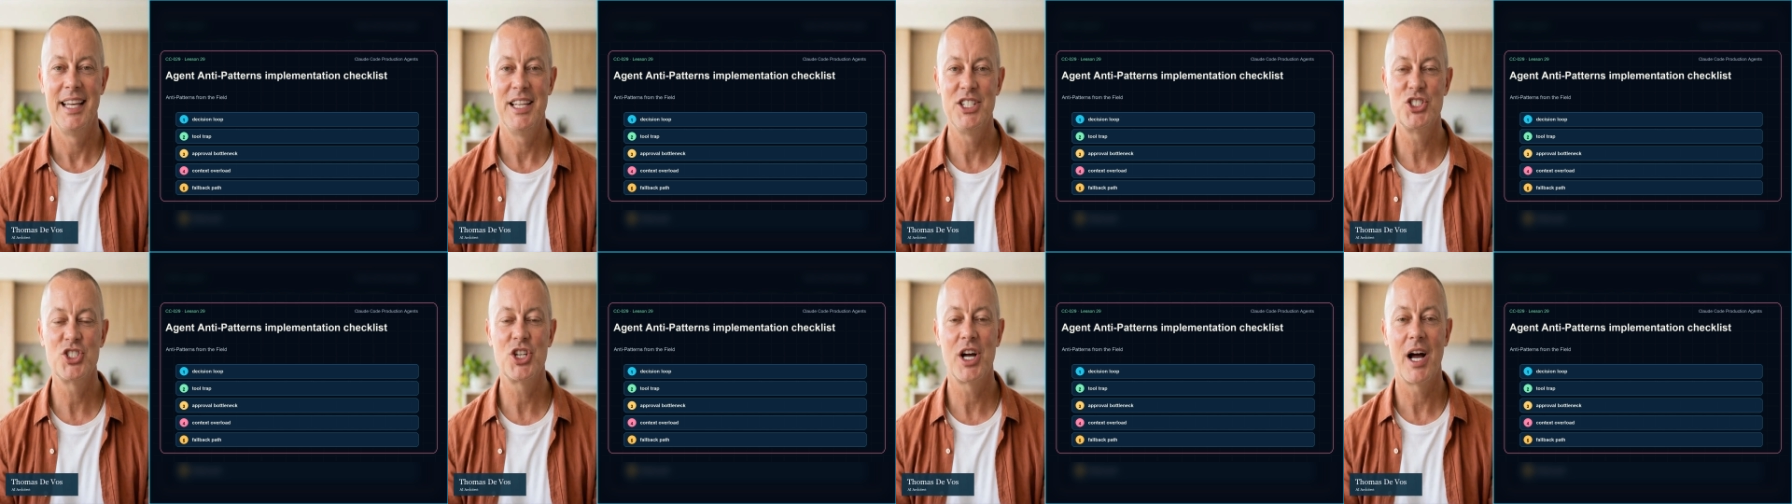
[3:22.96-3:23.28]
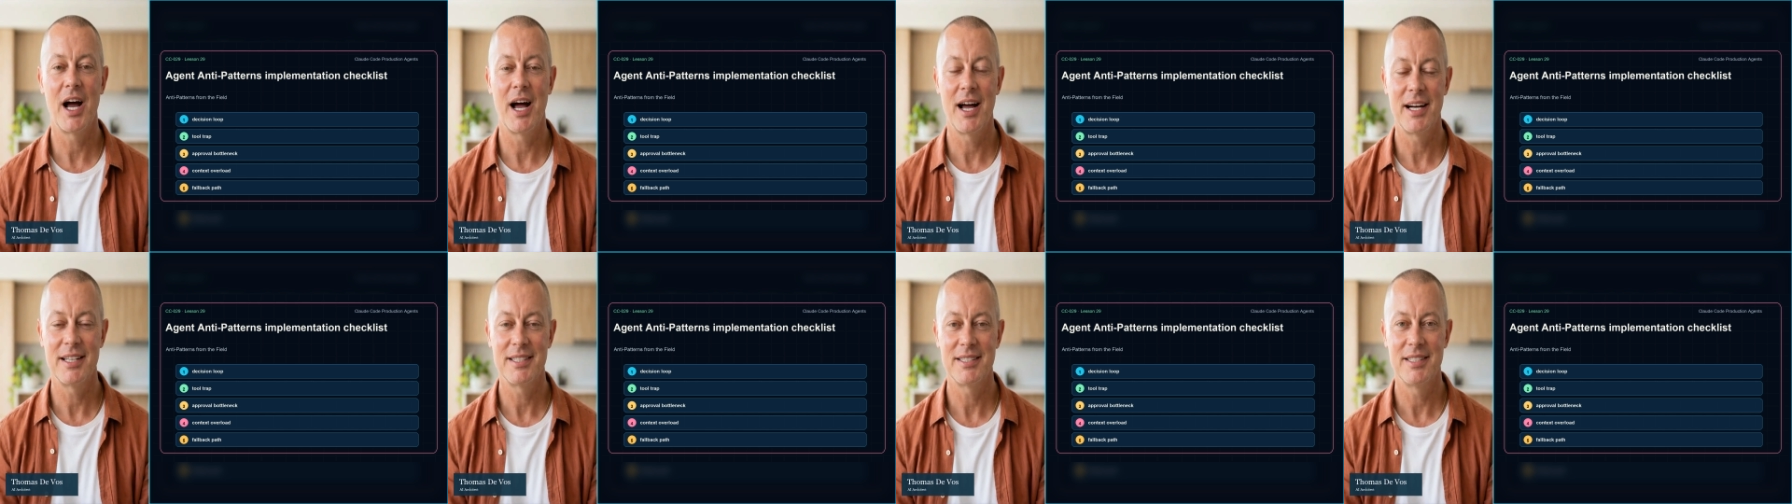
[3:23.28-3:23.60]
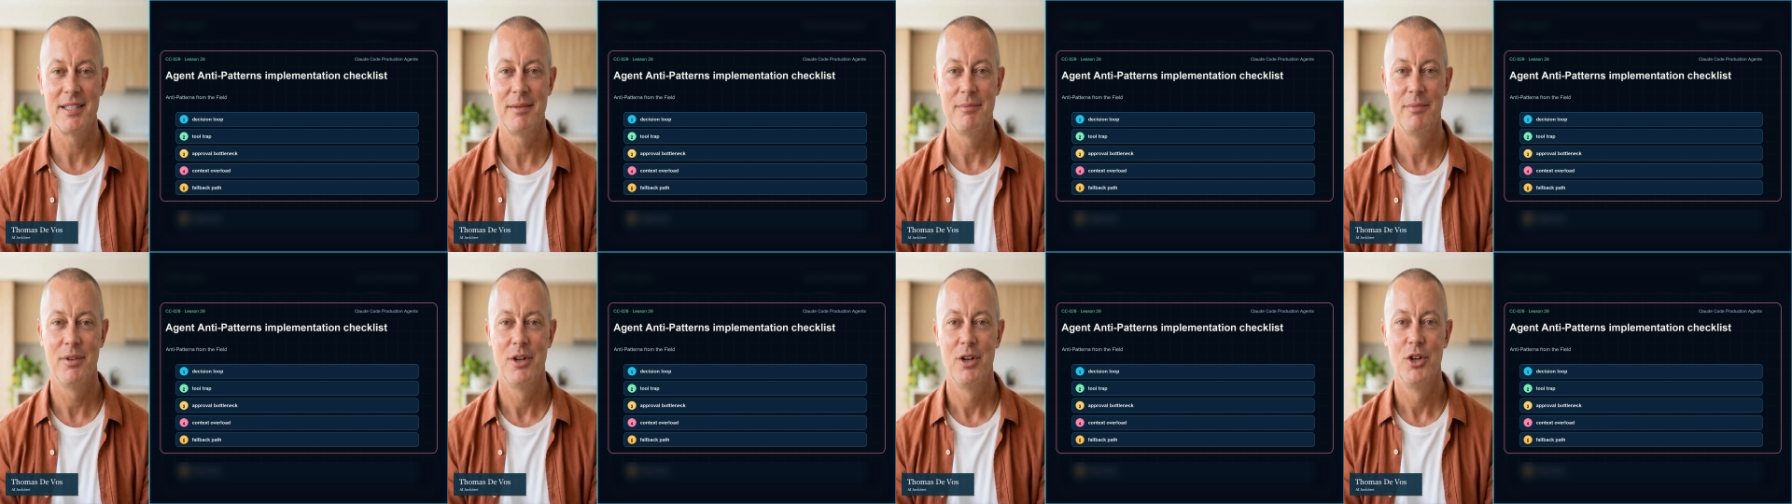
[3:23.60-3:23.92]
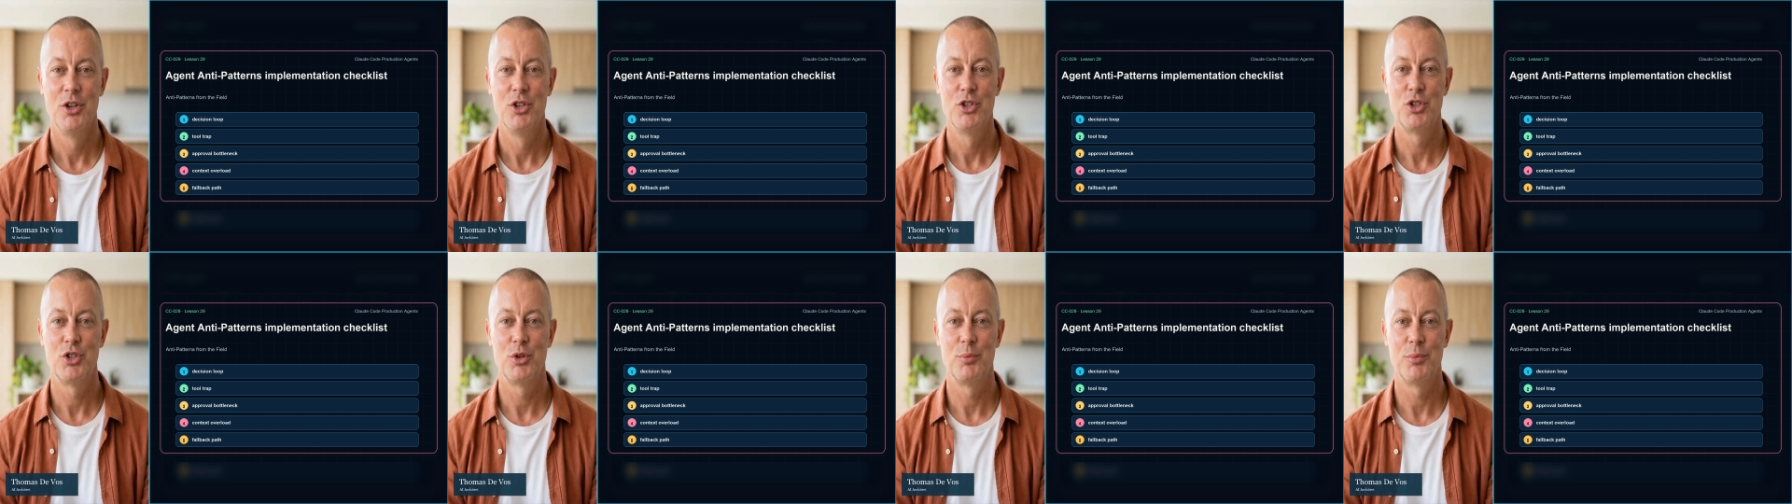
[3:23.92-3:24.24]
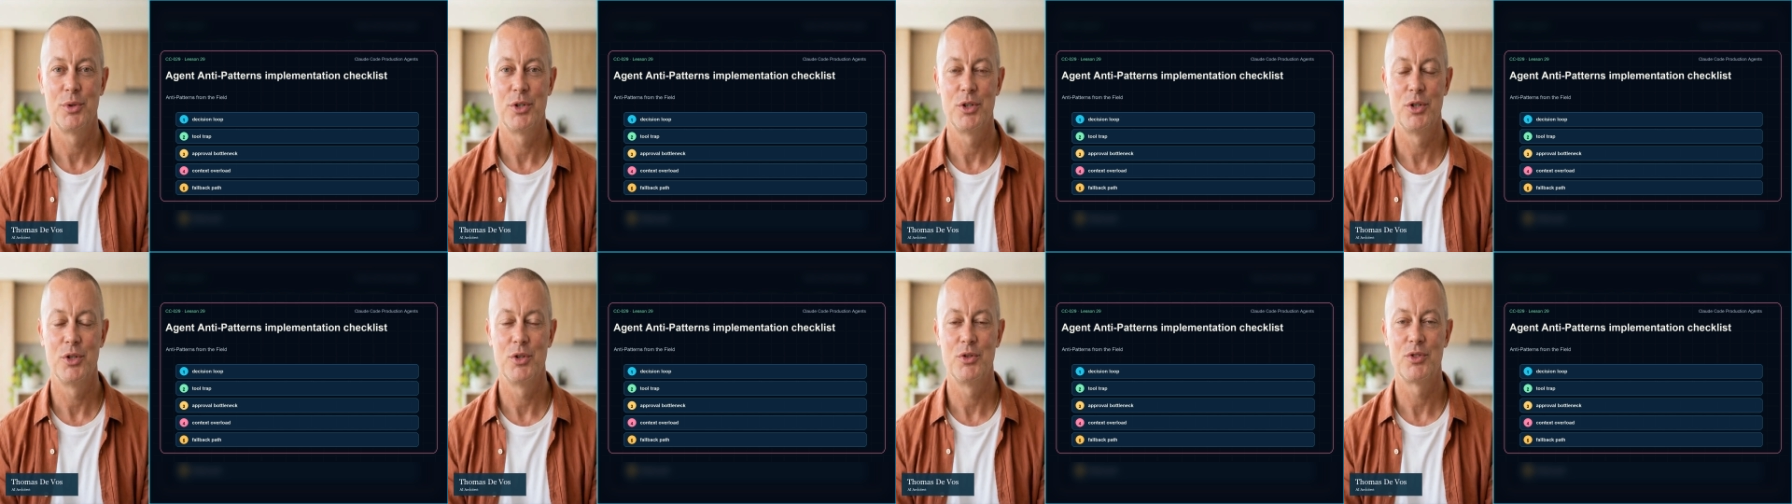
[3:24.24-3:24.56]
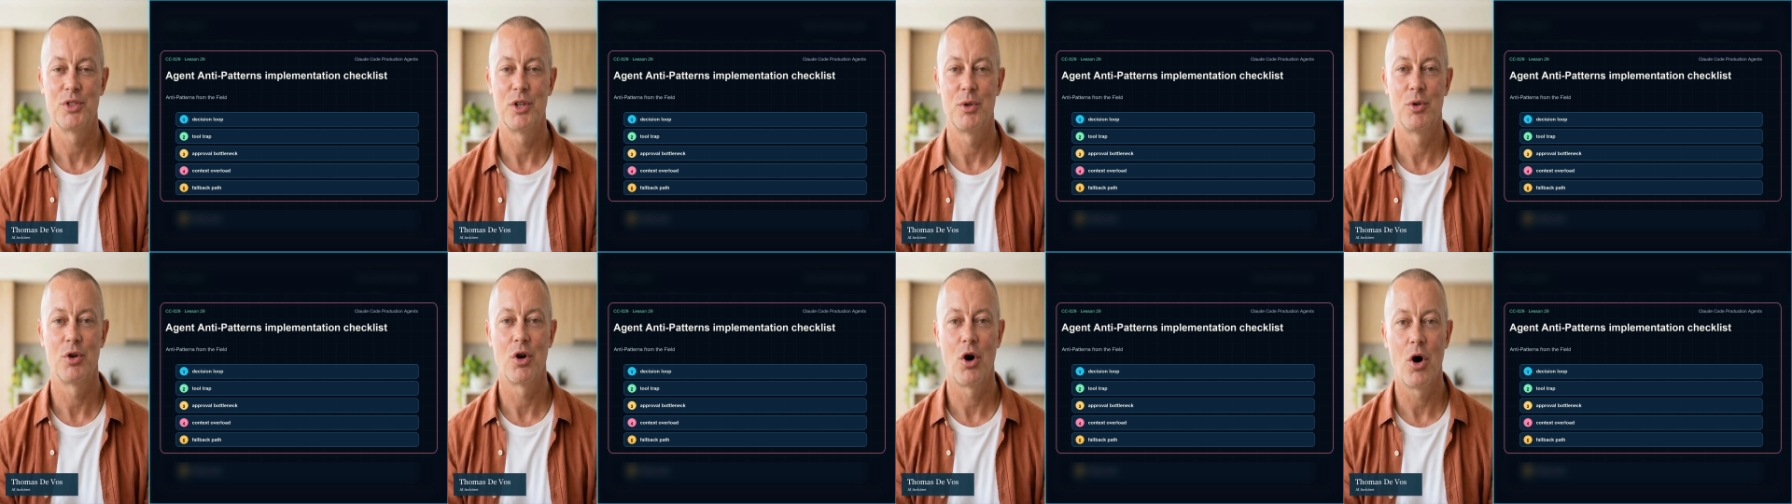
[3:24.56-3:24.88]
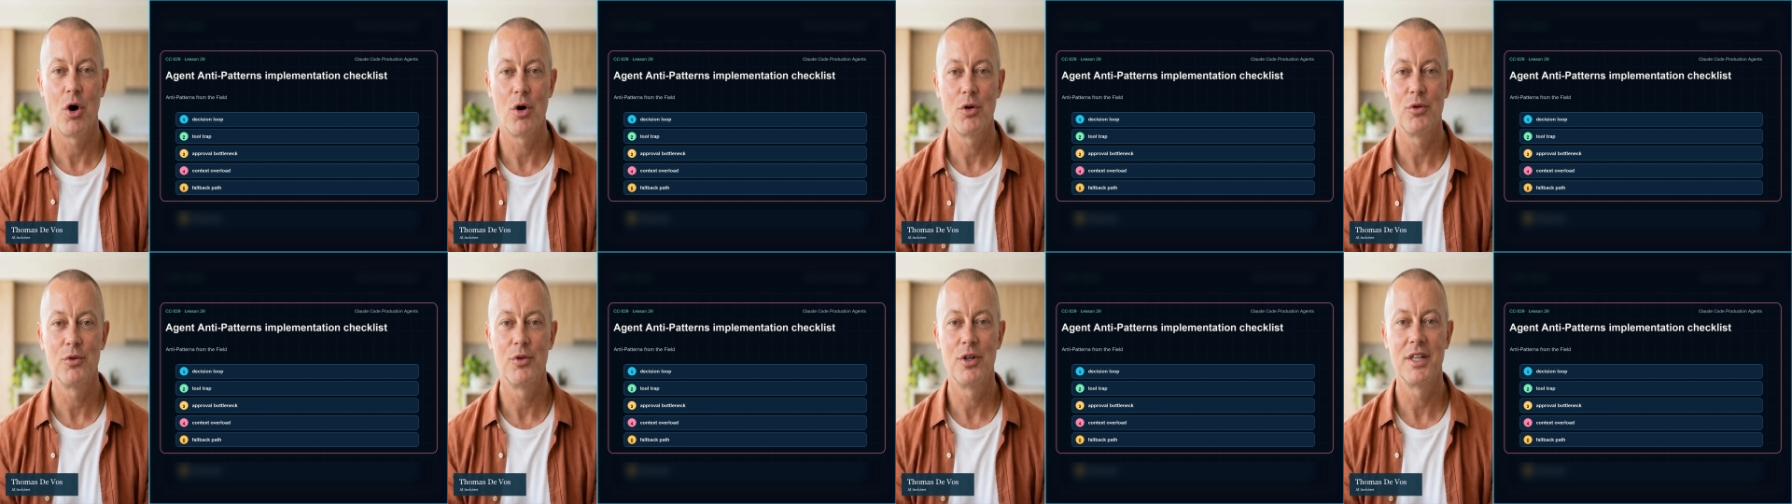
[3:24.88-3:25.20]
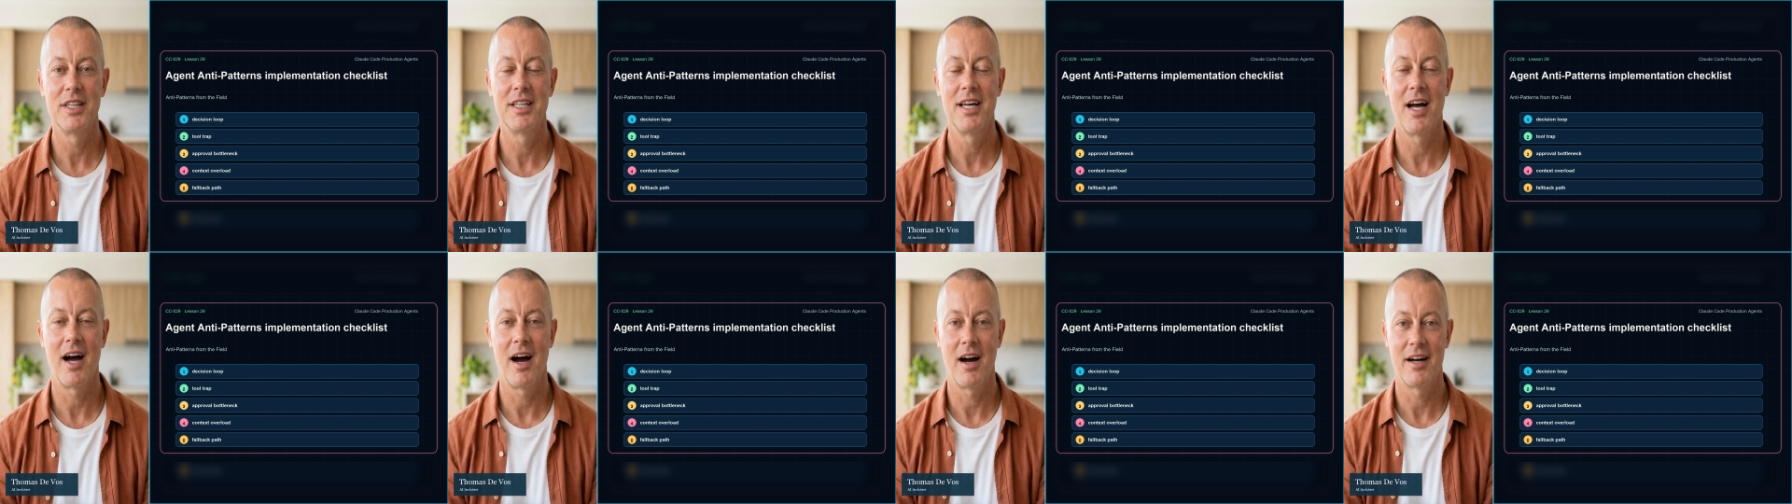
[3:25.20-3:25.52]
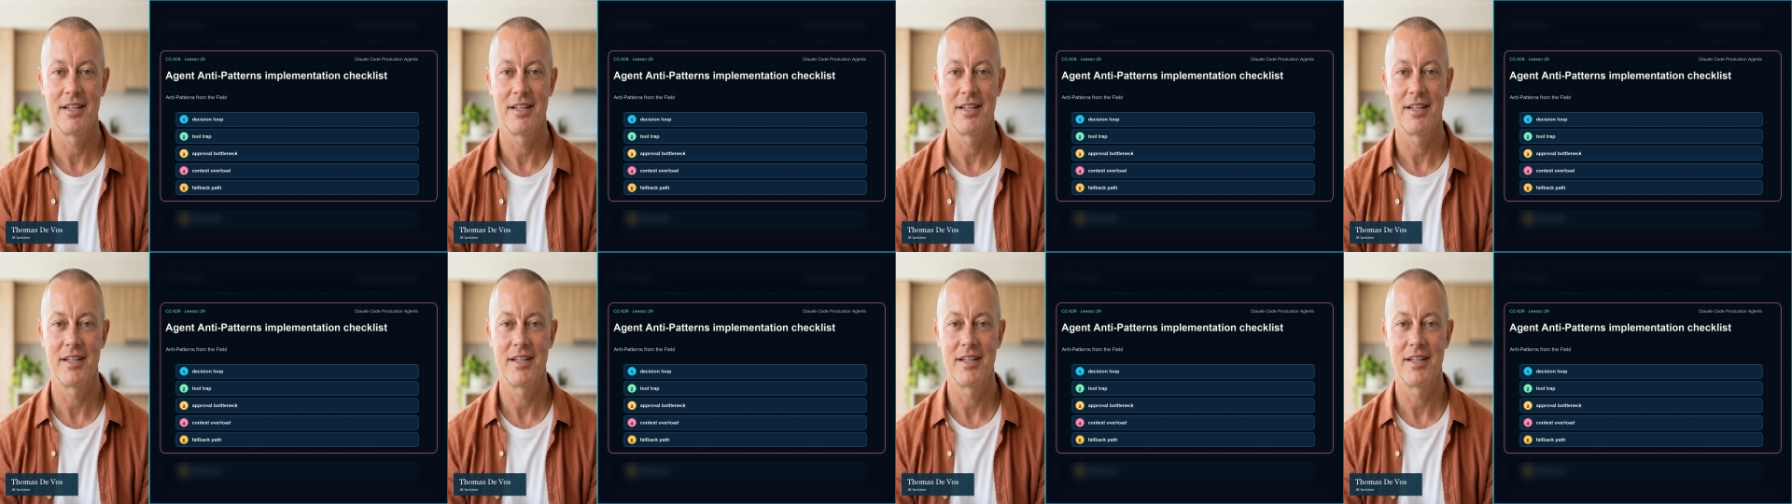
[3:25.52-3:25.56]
Each item should produce a concrete